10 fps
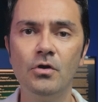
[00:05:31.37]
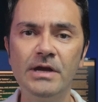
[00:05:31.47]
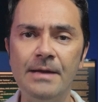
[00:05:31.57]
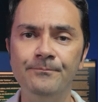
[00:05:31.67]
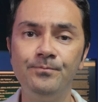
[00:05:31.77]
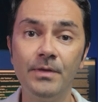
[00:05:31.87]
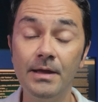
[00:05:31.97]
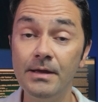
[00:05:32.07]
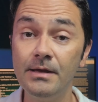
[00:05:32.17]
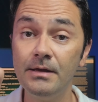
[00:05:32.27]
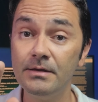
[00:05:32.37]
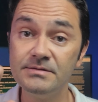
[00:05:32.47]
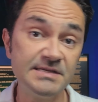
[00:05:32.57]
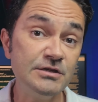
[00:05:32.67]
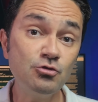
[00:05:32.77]
Okay,
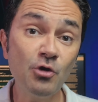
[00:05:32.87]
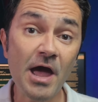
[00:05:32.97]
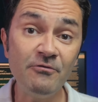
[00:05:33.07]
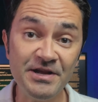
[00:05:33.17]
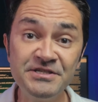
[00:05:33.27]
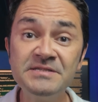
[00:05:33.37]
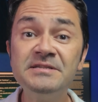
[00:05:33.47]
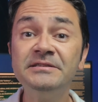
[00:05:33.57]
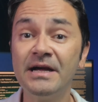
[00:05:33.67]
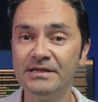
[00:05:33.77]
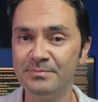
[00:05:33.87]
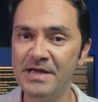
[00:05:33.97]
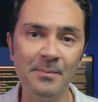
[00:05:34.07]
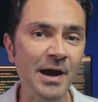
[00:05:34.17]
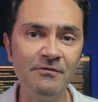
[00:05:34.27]
since you have registered on the
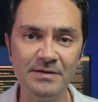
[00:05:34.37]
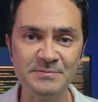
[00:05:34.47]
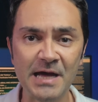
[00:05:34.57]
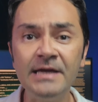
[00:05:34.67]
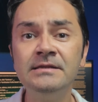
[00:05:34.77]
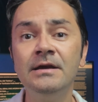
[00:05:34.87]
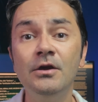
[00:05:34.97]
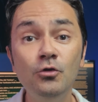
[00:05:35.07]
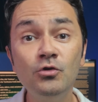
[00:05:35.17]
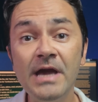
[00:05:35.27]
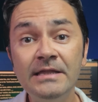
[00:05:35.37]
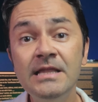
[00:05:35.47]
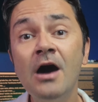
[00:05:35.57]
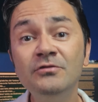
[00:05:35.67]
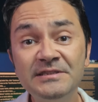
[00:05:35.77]
PMI website, you can
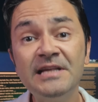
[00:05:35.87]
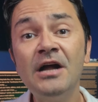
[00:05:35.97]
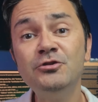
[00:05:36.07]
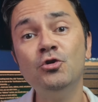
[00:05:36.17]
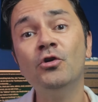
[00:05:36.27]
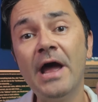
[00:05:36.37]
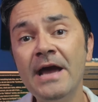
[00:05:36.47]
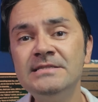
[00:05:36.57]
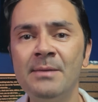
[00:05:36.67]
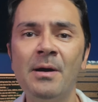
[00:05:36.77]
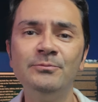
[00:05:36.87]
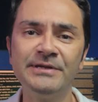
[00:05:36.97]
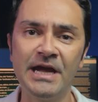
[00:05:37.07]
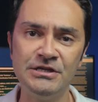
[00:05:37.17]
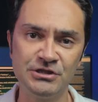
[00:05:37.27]
now start your exam
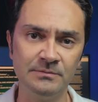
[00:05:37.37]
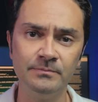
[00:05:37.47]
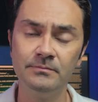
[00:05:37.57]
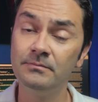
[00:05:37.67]
application.